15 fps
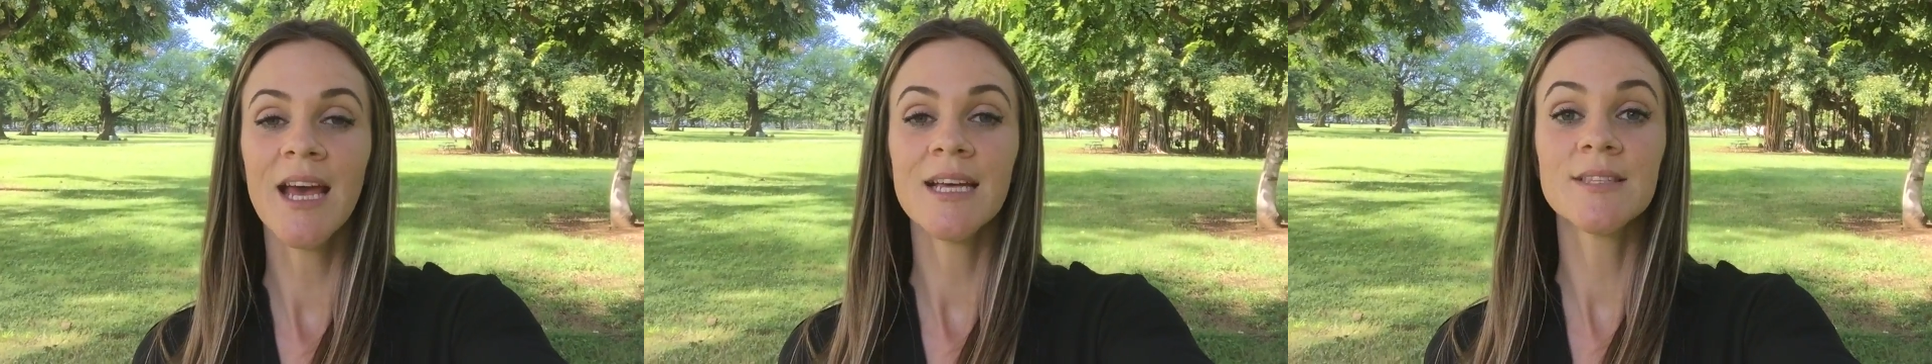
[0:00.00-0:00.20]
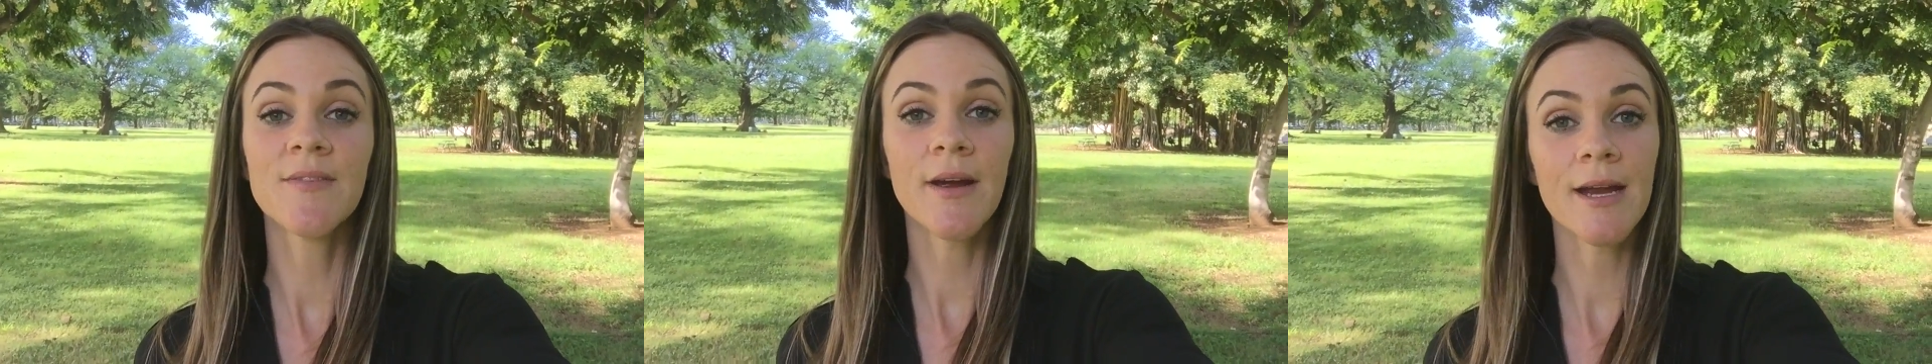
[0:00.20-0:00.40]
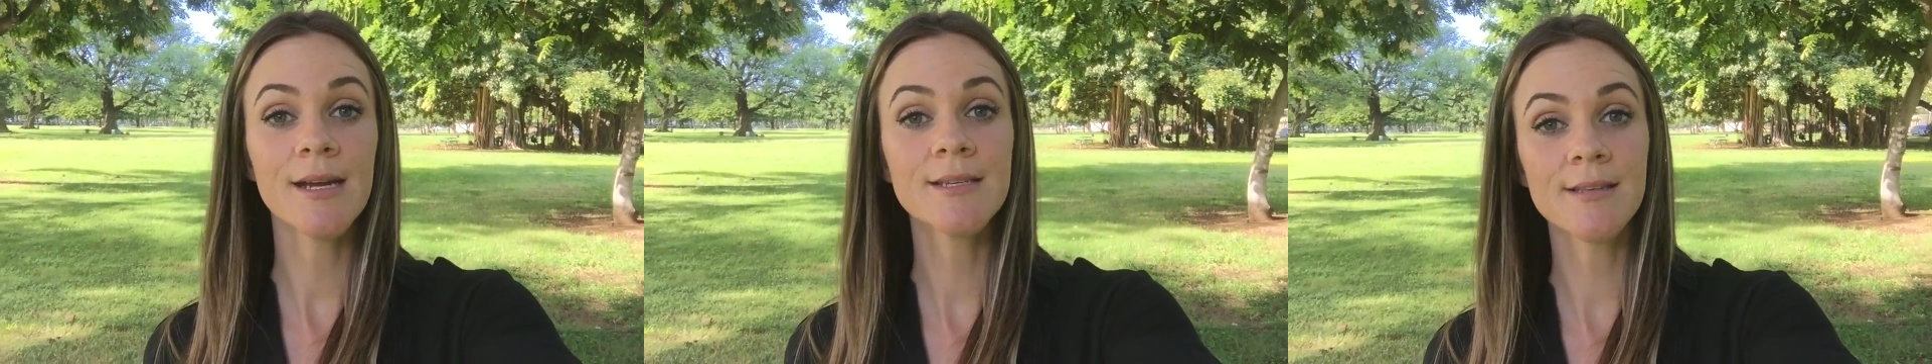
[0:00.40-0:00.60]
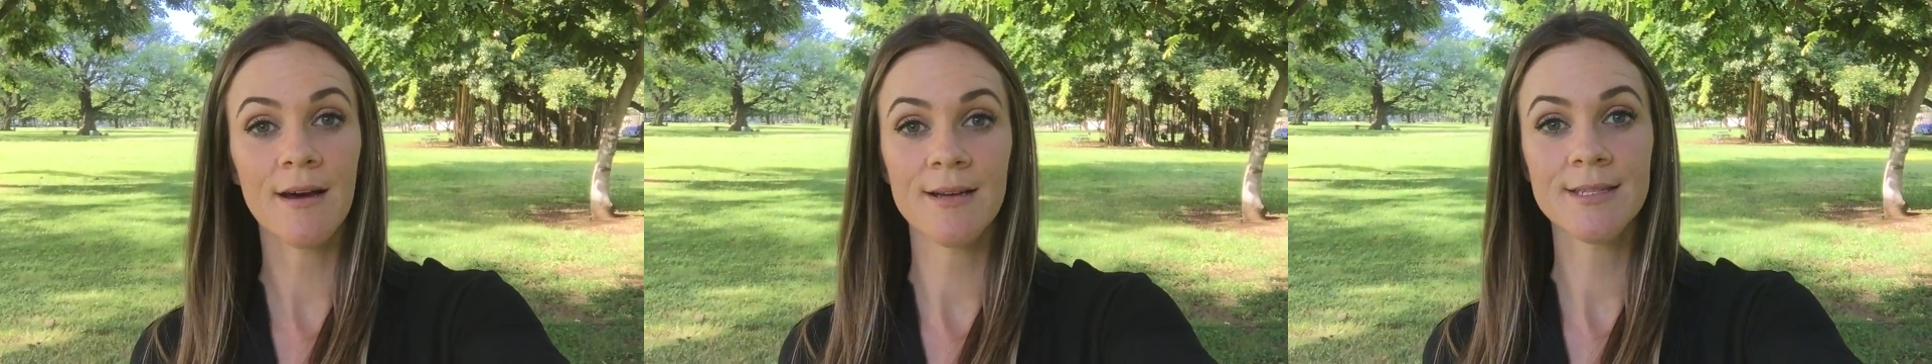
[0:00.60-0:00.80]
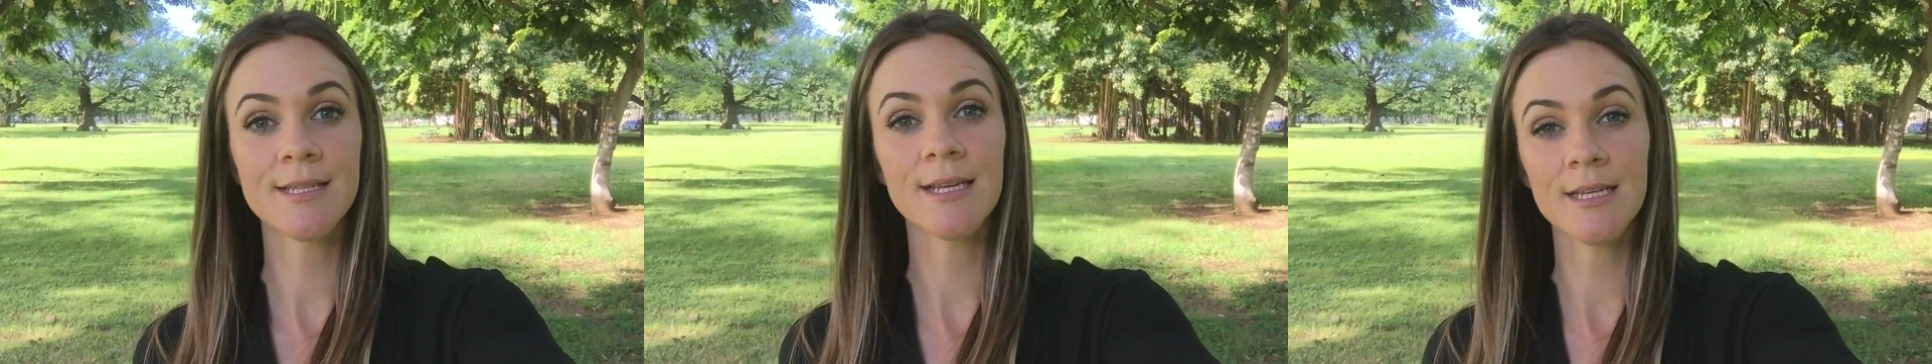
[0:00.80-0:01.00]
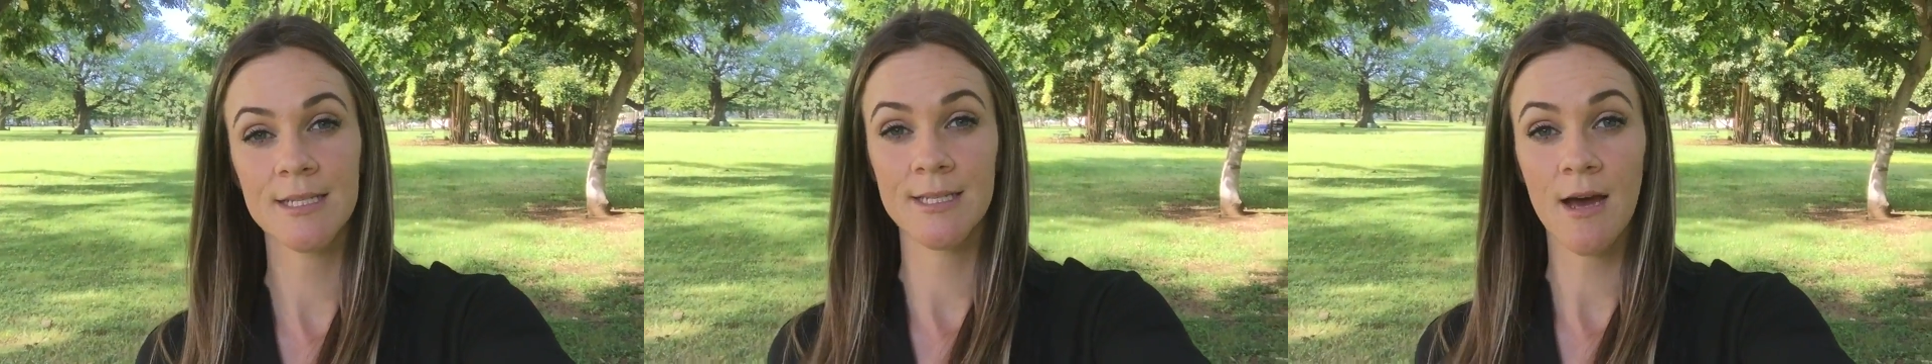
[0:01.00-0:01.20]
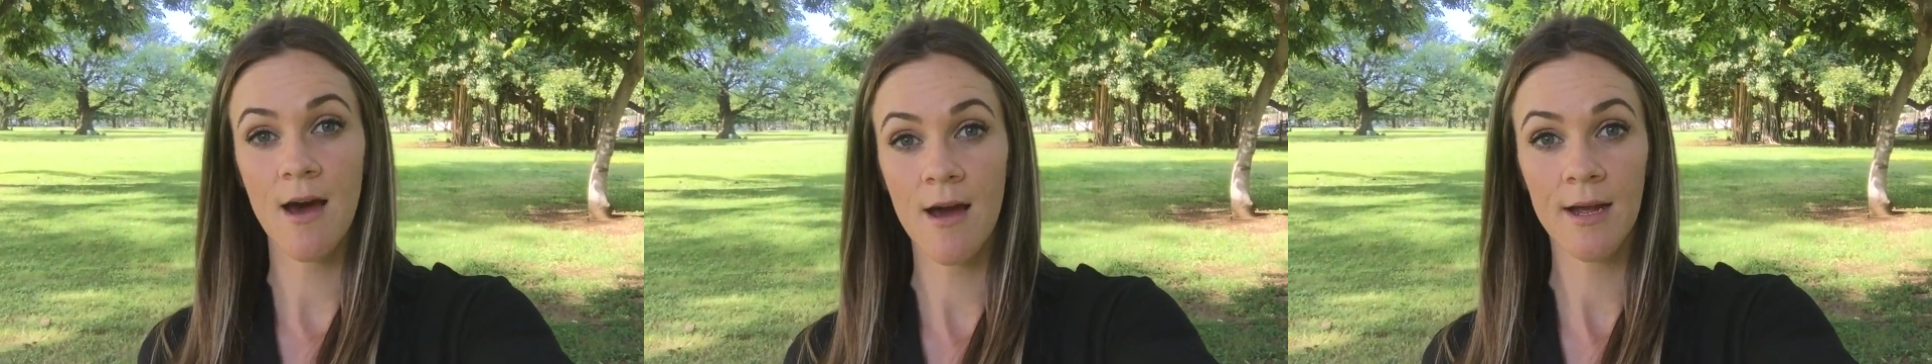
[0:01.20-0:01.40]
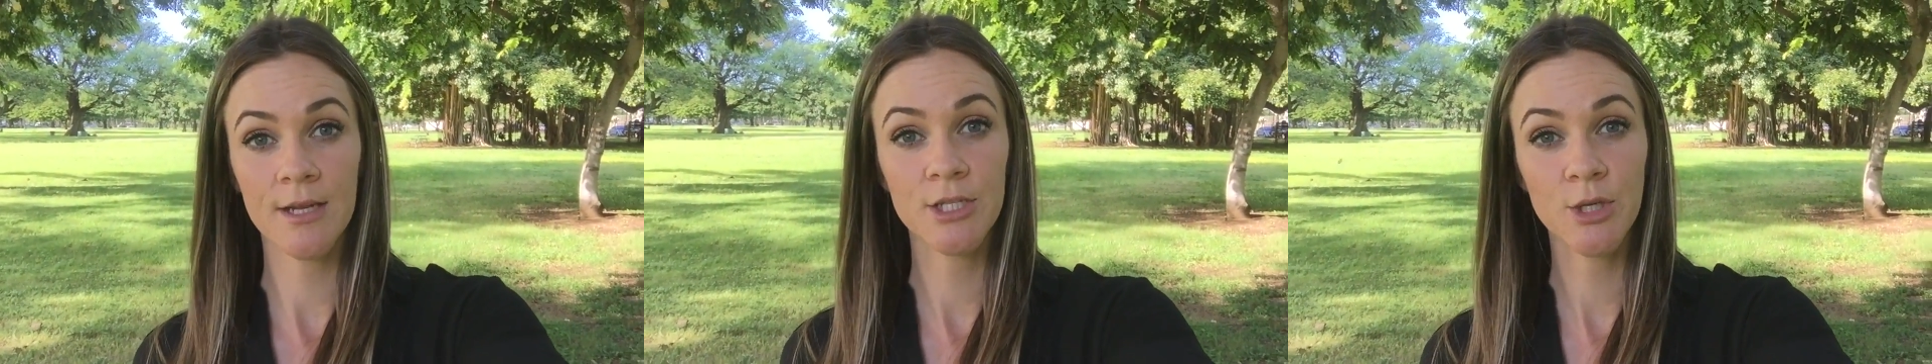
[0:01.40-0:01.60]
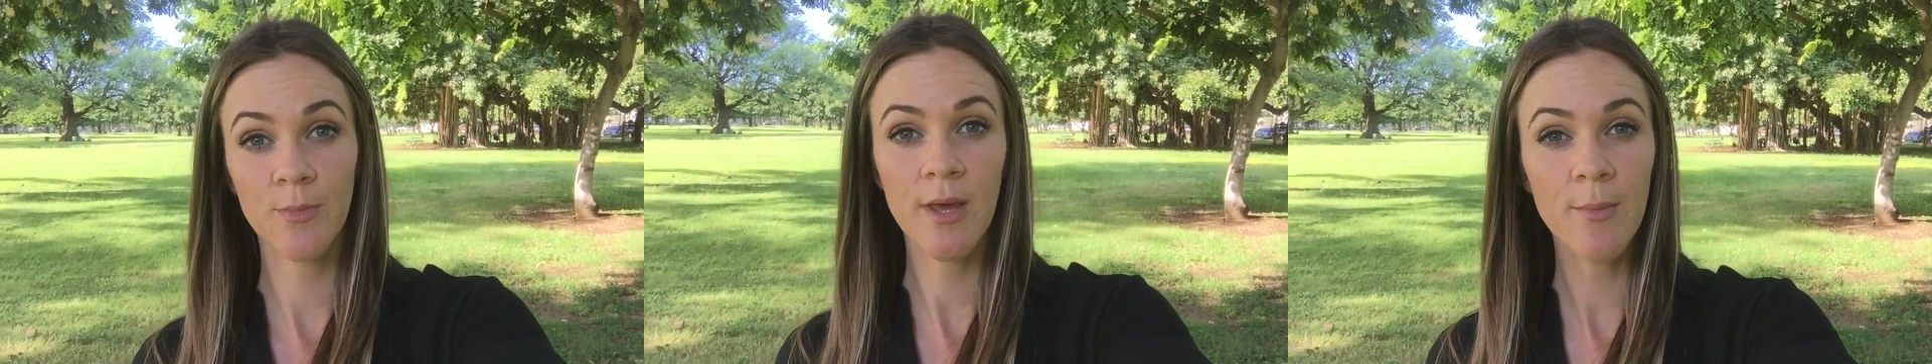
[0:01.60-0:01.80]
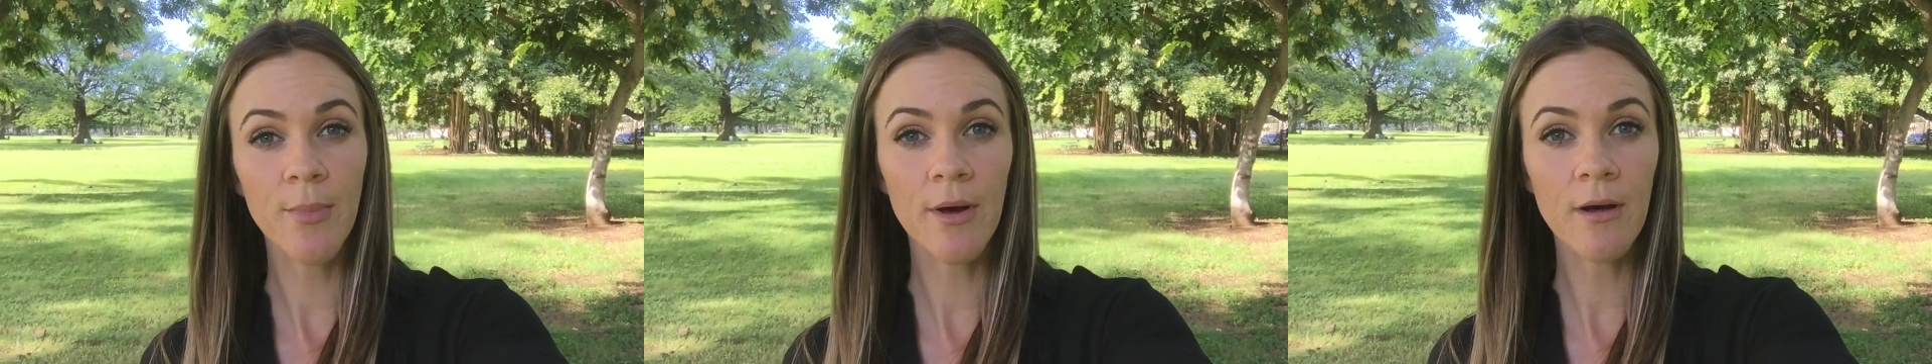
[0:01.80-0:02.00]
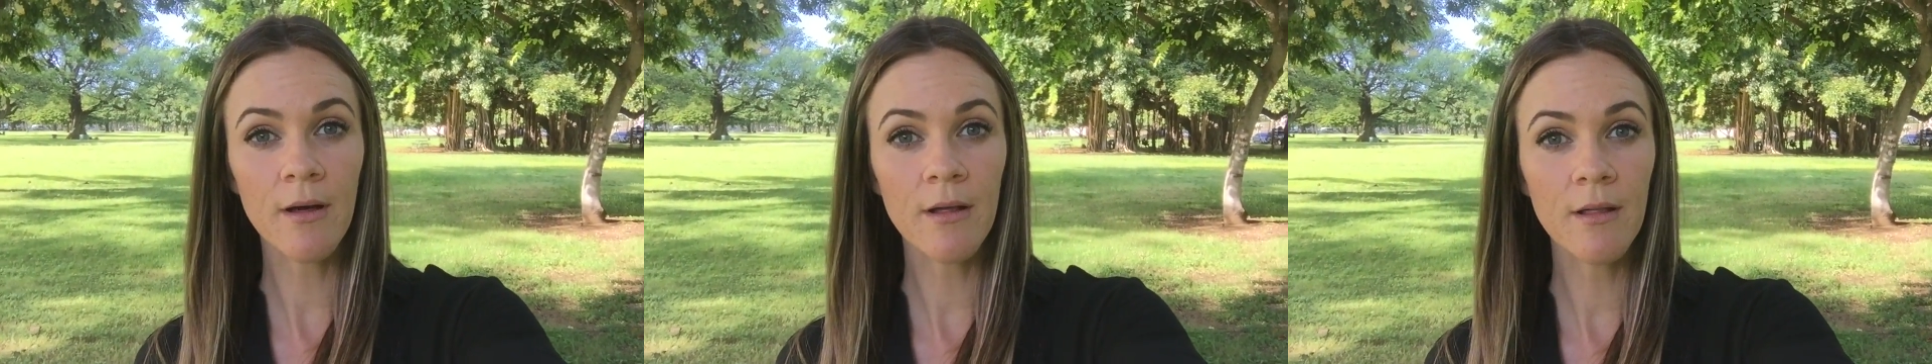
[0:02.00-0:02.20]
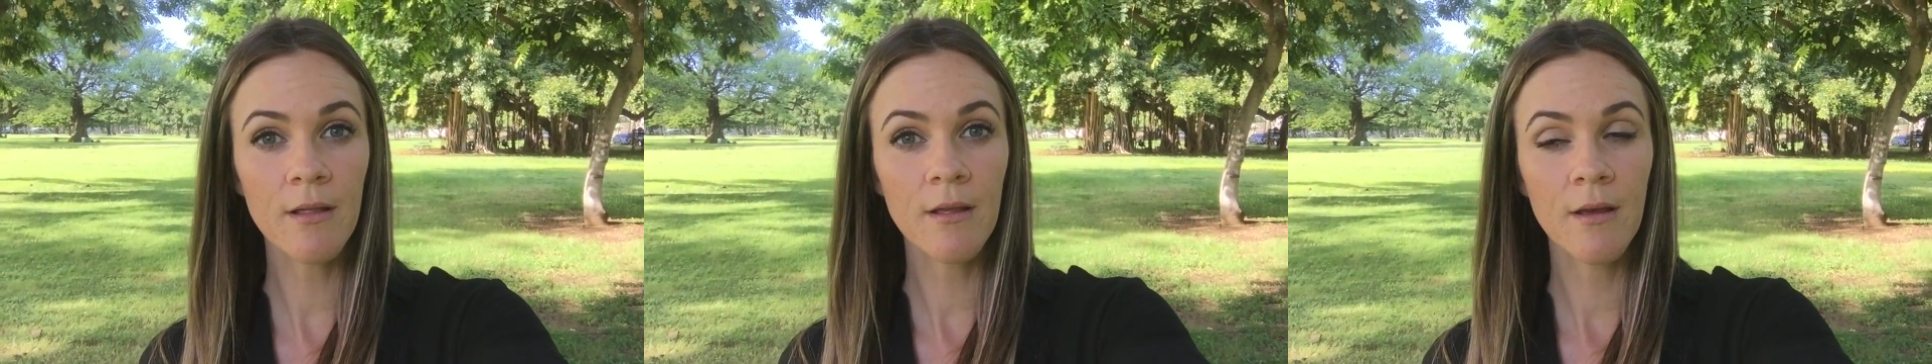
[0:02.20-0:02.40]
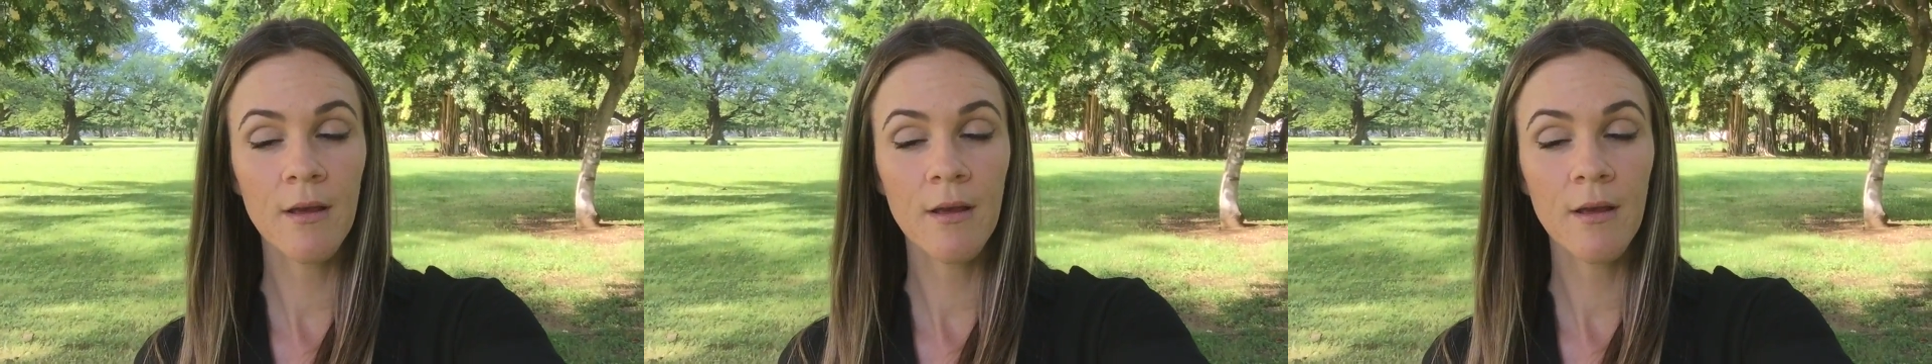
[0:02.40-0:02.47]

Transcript: It's very exhausting to talk to people.